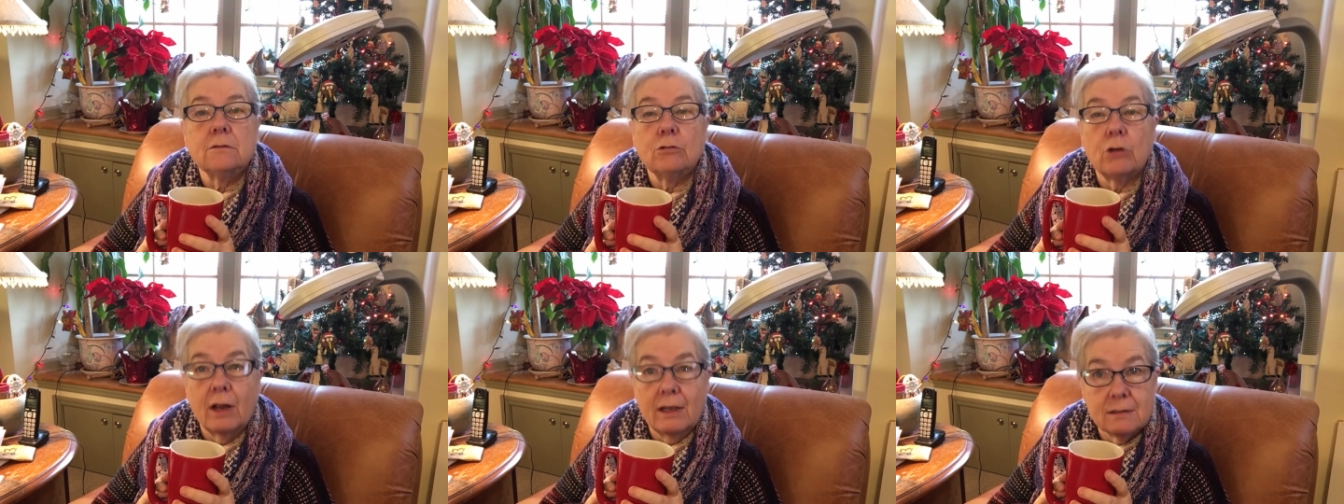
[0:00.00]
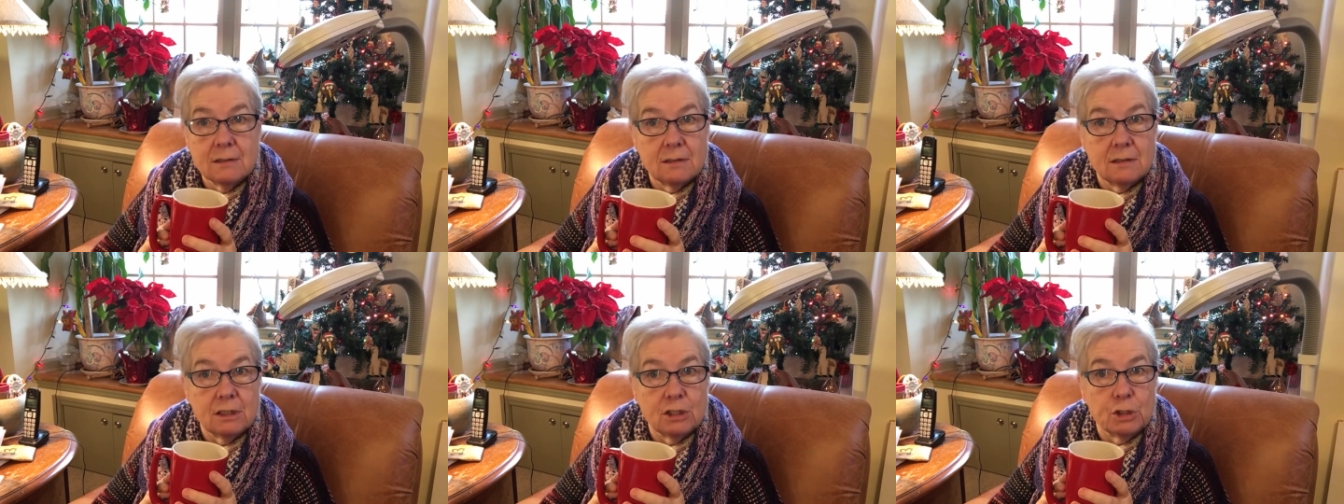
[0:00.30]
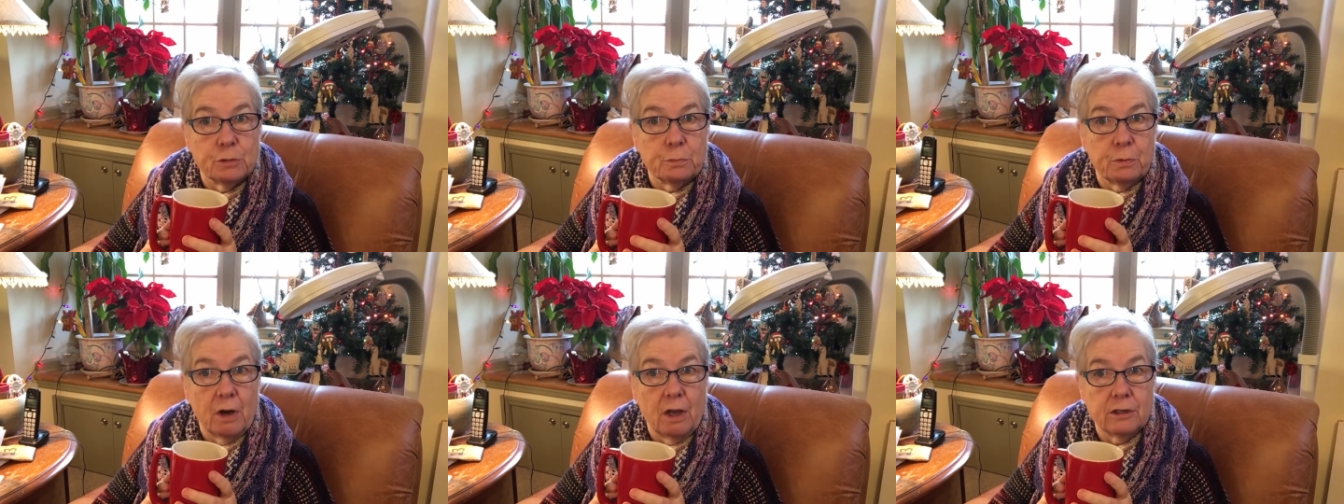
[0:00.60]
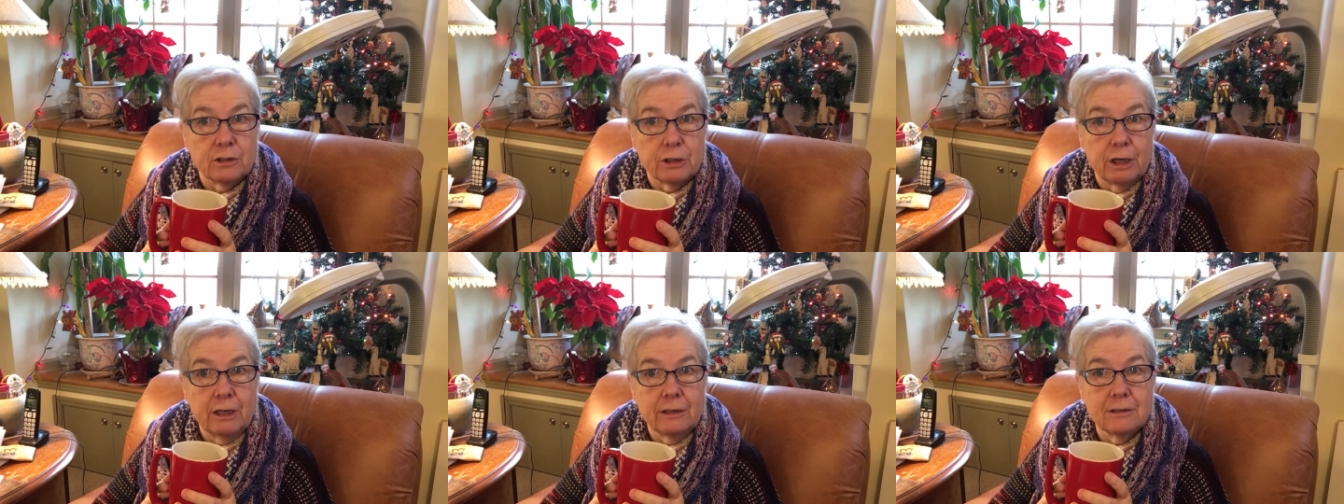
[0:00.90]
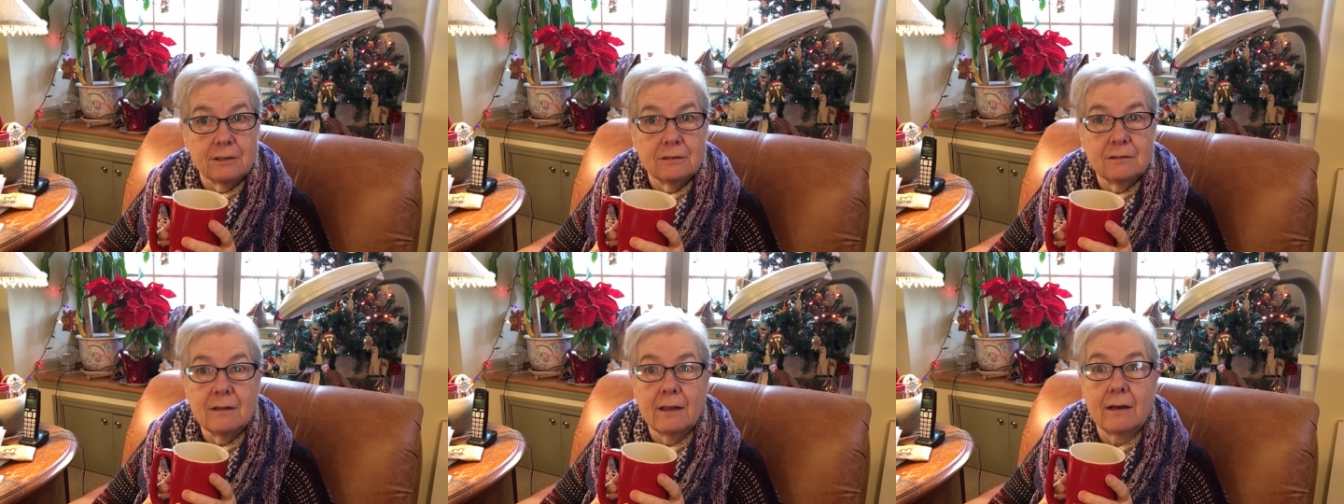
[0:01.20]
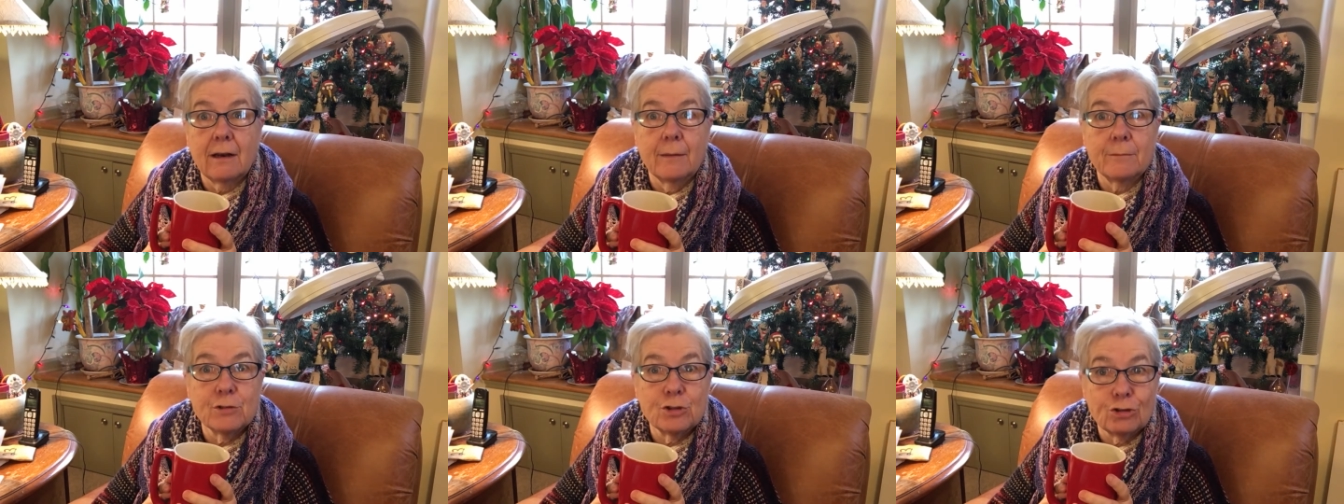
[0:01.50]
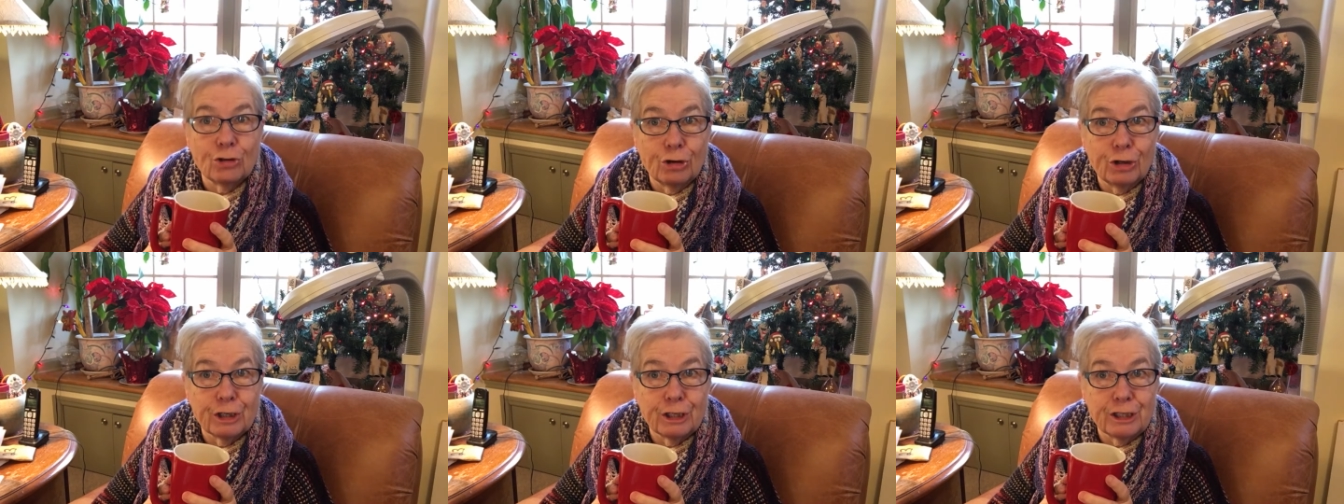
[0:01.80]
cross-stitch project that I'm
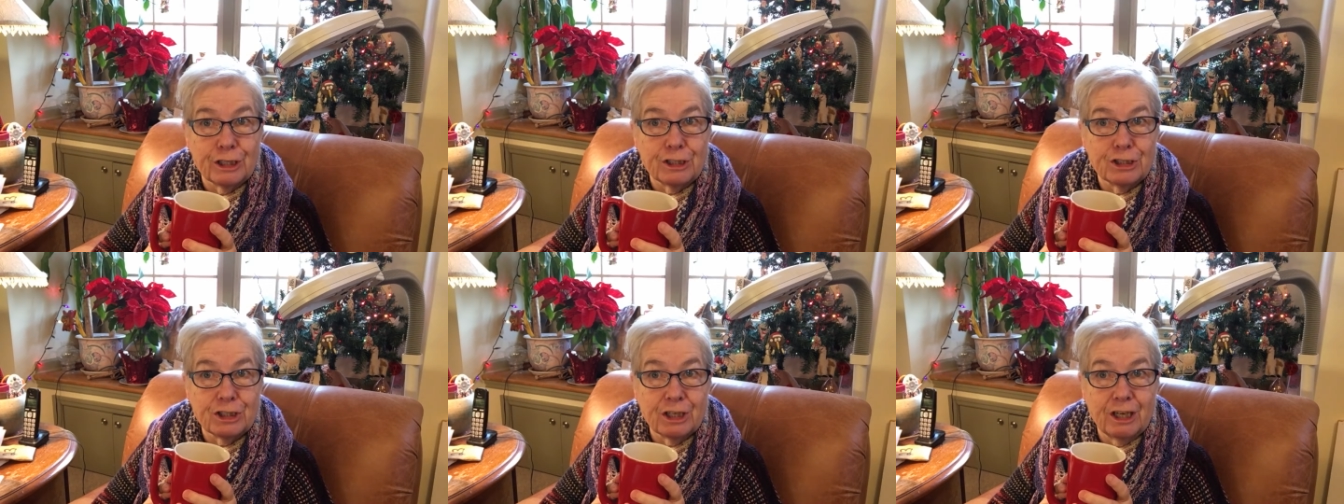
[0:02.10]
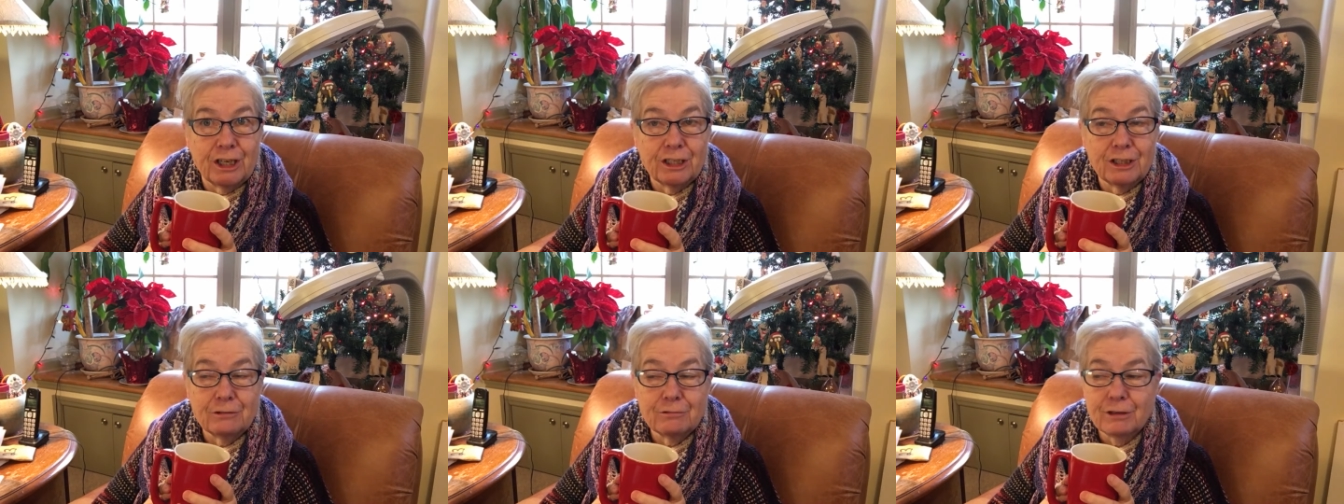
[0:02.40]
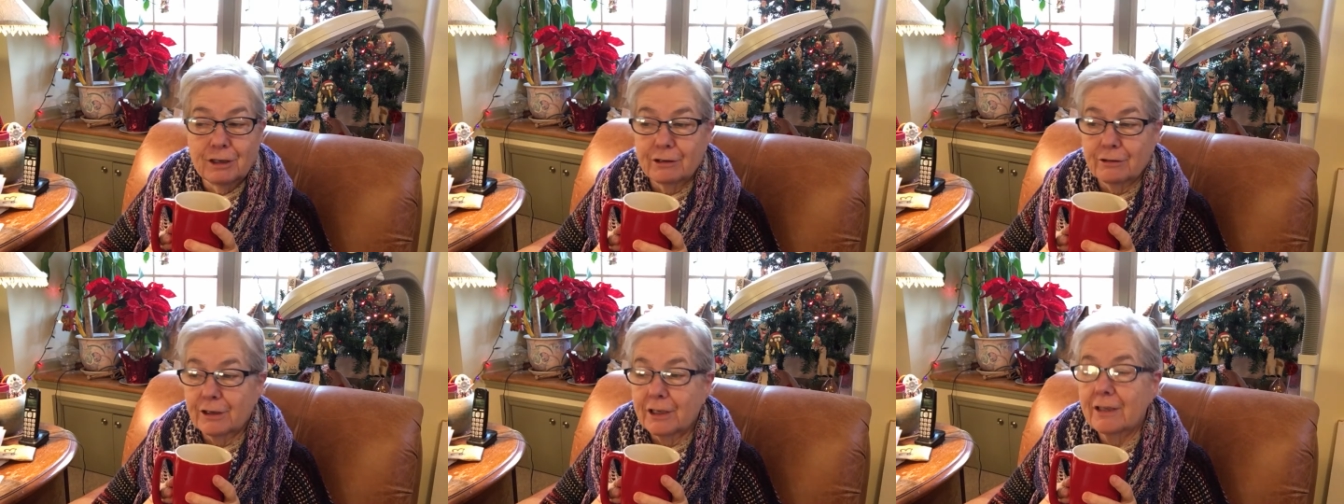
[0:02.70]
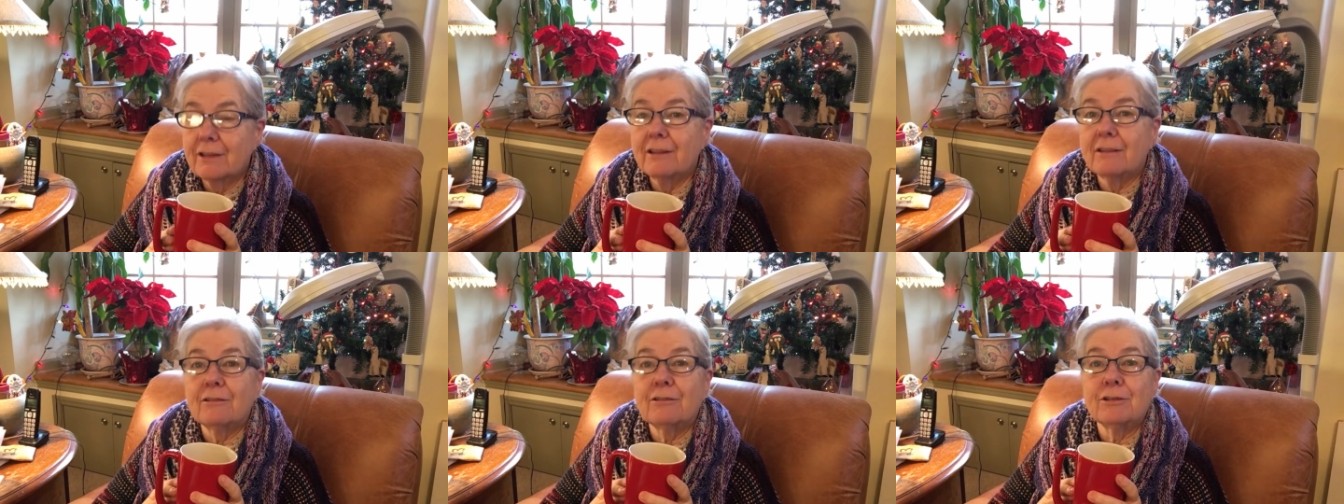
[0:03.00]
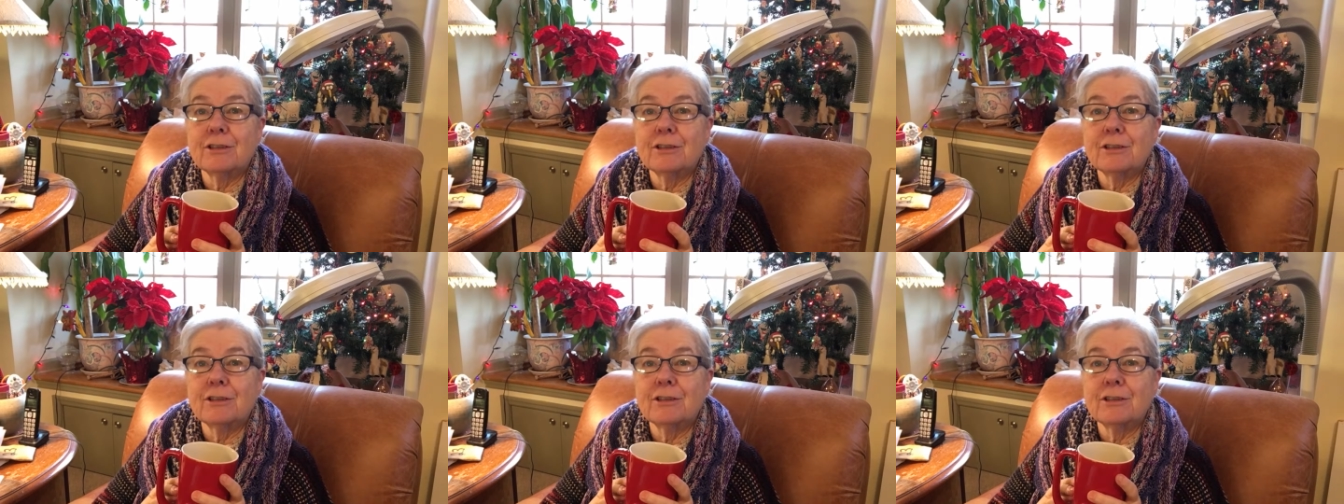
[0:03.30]
starting in January.